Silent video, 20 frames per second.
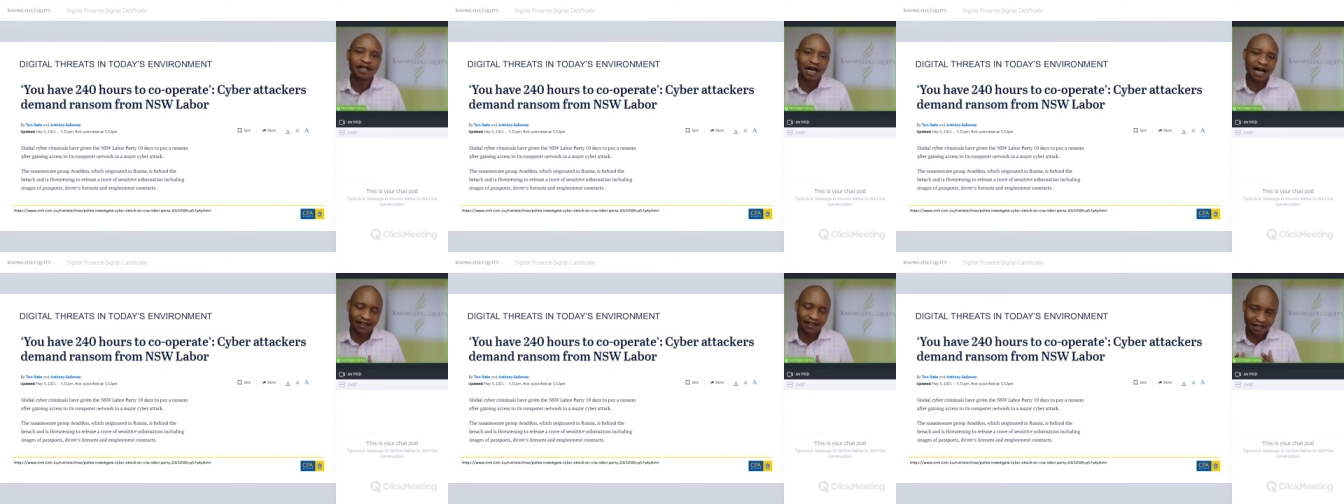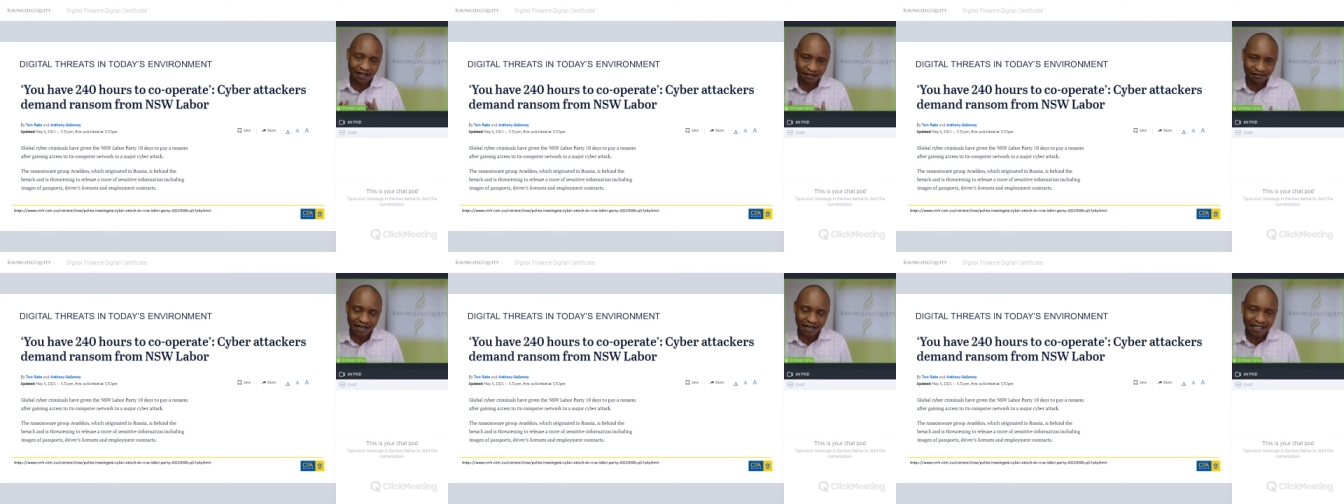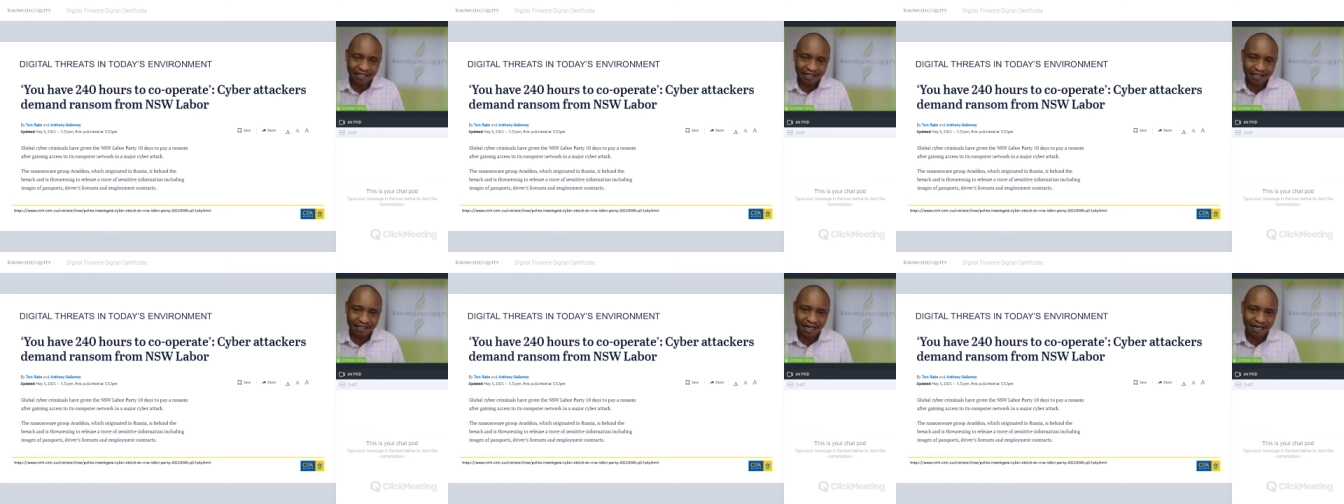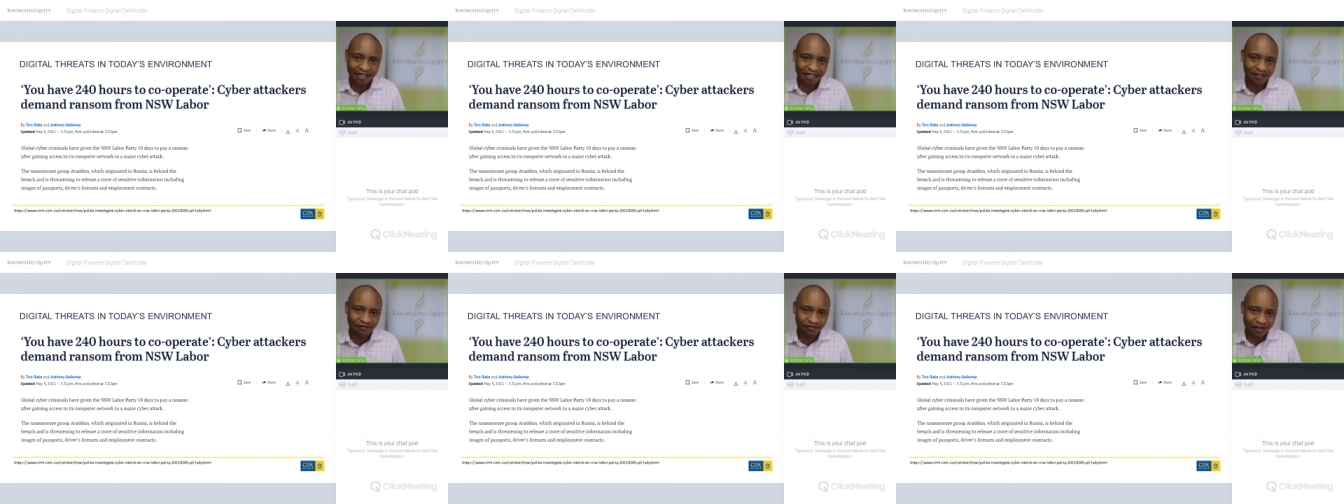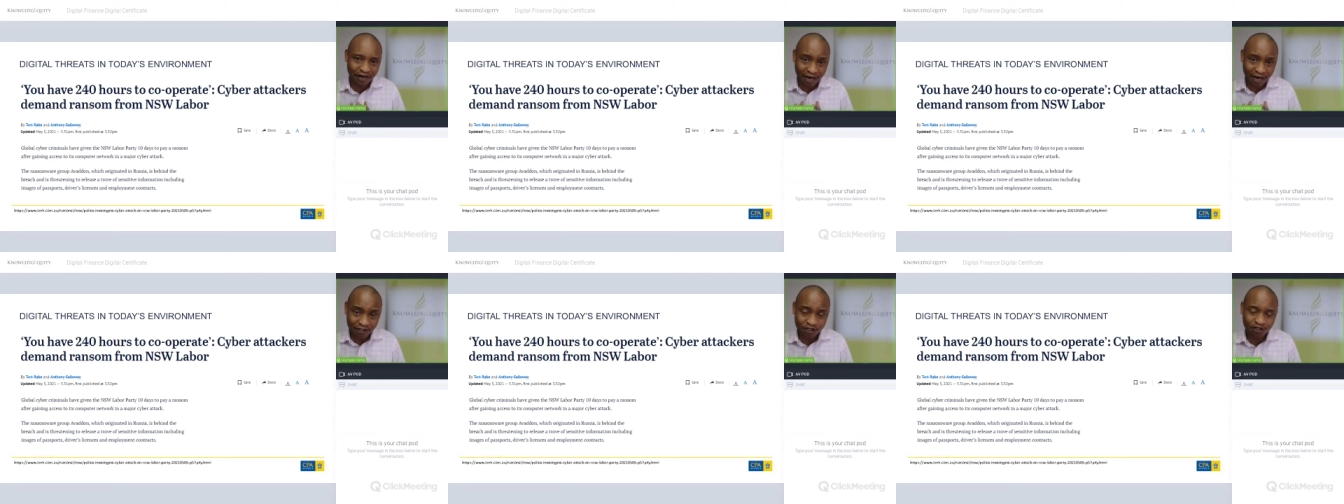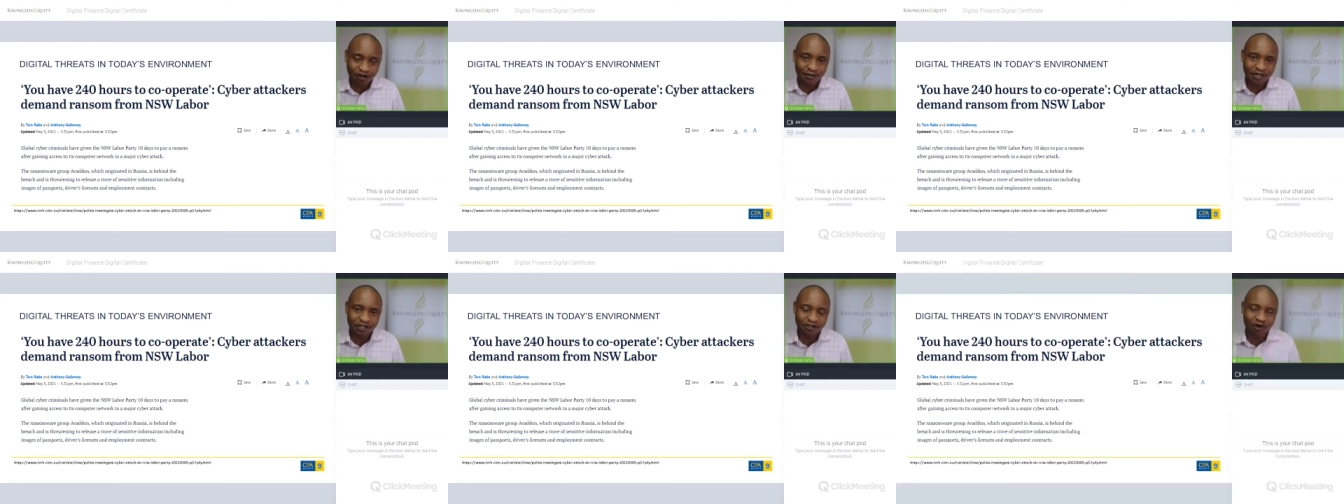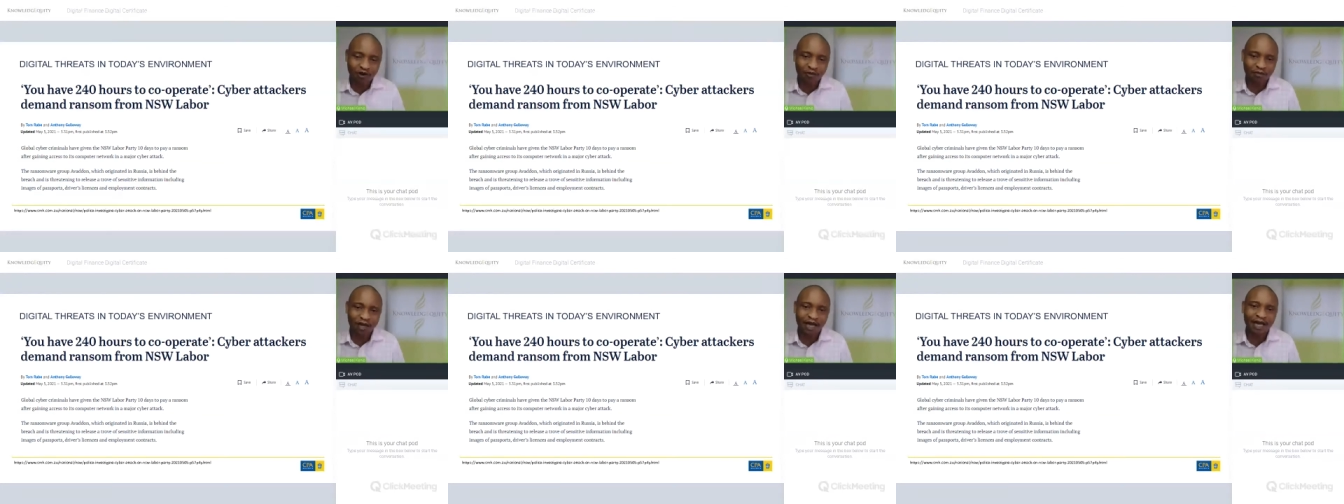And the threat is that if the ransom is
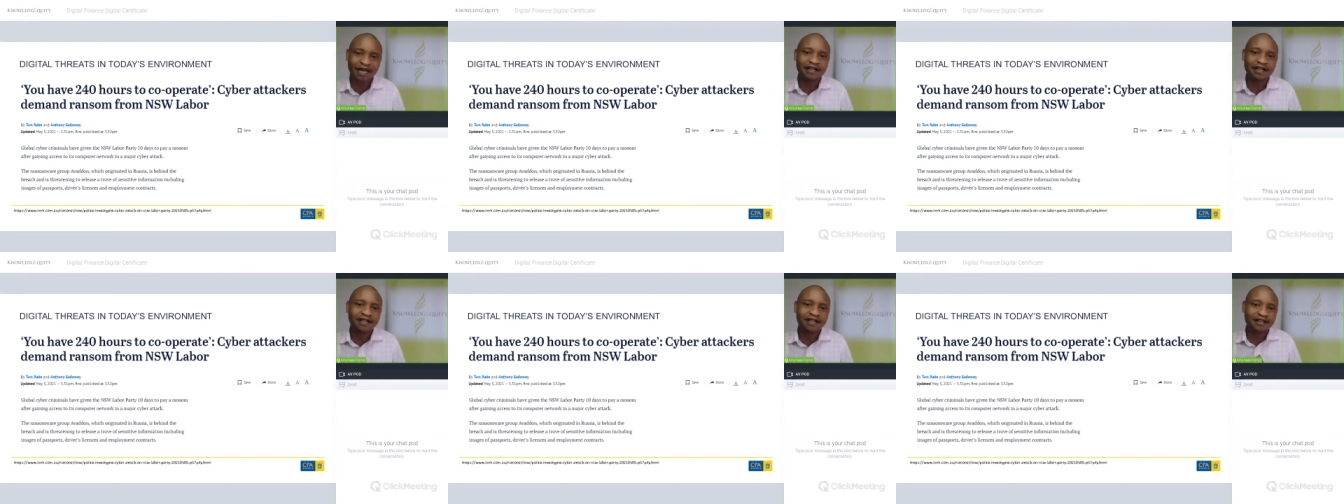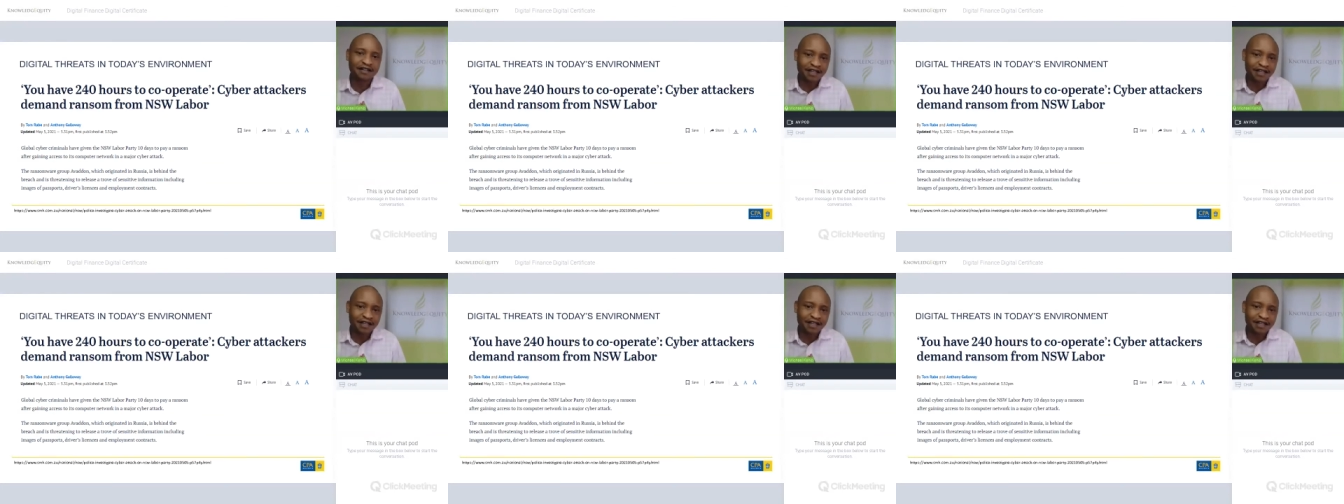not paid,